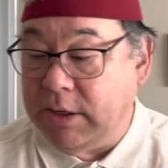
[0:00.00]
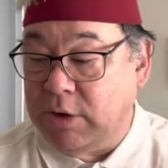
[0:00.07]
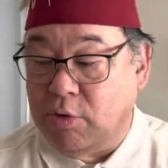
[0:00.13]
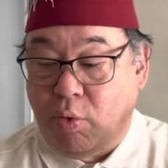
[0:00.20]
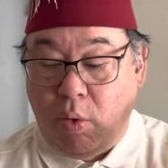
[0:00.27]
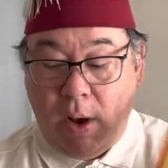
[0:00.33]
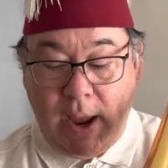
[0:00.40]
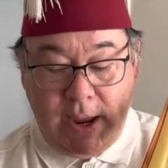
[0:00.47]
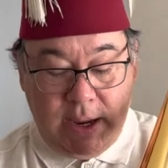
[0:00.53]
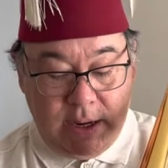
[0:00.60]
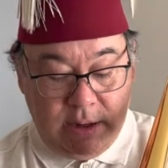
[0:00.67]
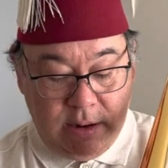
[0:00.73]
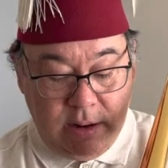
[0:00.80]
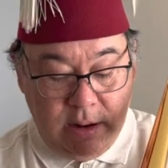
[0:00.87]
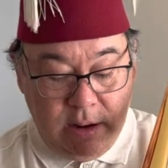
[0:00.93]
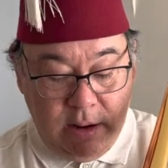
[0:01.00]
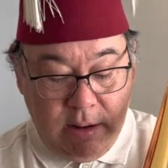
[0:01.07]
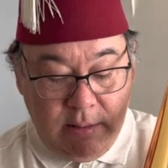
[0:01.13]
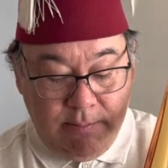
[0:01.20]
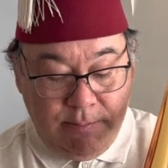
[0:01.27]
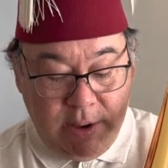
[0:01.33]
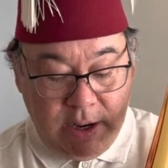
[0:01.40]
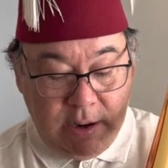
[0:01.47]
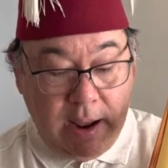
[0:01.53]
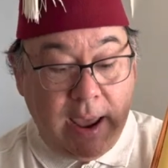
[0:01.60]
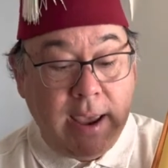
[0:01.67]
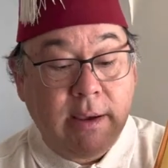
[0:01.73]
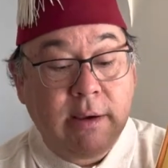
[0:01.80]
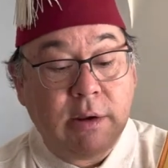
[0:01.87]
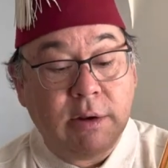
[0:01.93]
quiet, but
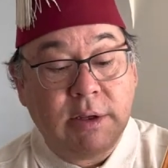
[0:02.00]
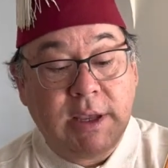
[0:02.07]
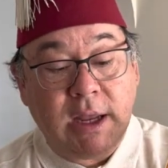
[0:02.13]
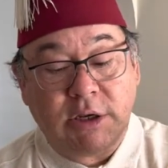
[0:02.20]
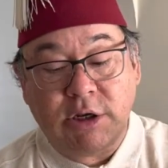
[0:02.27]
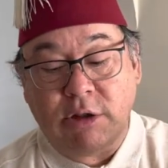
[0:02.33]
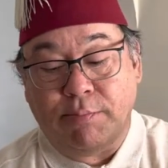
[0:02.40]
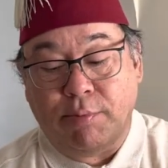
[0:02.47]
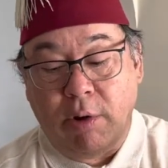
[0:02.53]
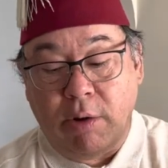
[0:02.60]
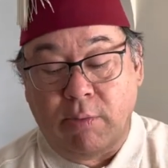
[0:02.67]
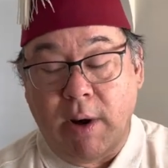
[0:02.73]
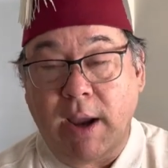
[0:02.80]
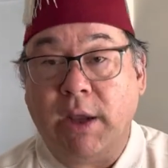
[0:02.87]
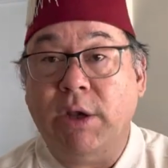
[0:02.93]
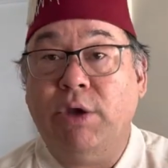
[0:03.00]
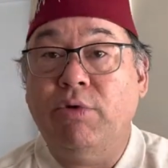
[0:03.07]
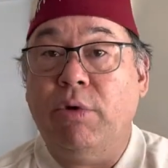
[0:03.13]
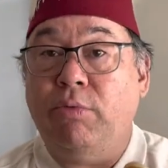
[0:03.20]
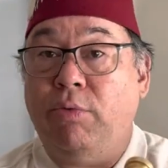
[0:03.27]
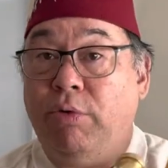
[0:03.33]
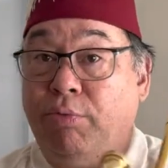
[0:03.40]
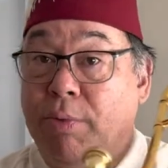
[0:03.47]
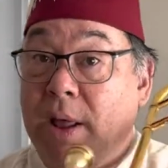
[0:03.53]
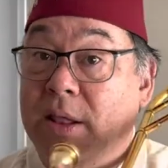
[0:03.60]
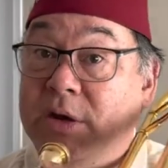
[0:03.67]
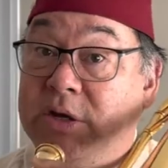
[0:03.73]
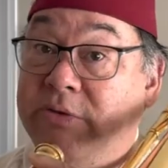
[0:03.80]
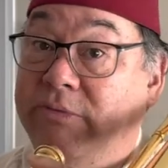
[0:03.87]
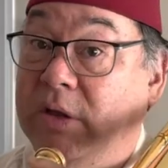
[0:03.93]
I could get to the point where I could do it with
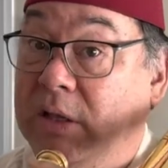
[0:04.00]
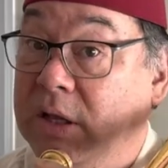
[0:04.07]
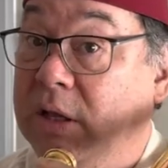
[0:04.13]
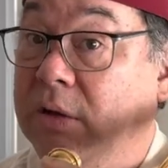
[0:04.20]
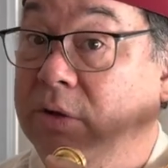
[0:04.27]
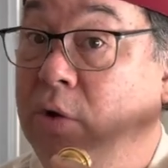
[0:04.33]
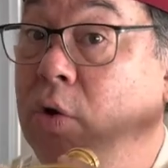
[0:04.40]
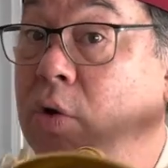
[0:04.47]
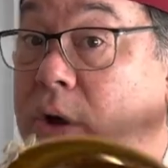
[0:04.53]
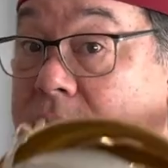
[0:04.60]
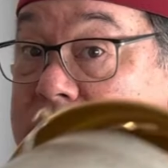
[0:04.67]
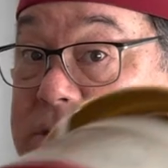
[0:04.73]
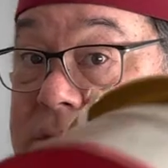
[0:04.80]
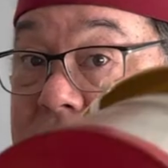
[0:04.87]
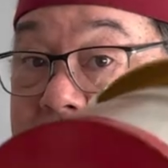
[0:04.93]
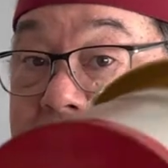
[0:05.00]
relatively little noise